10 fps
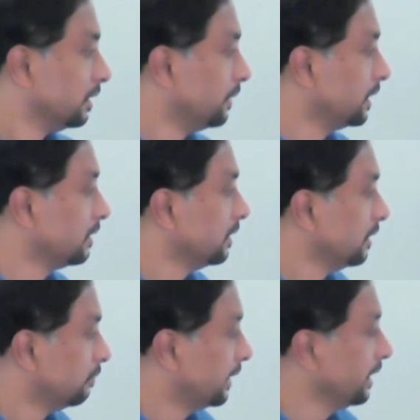But
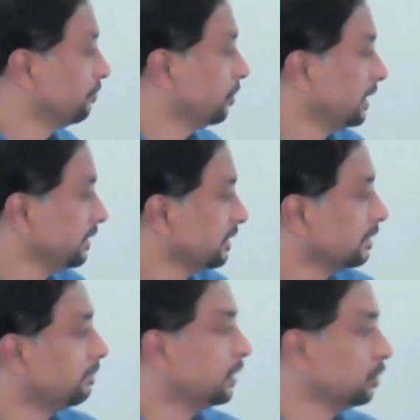mindfulness is
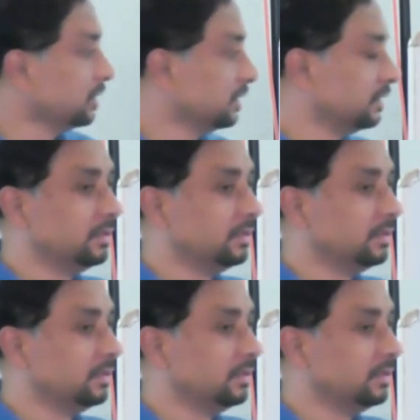about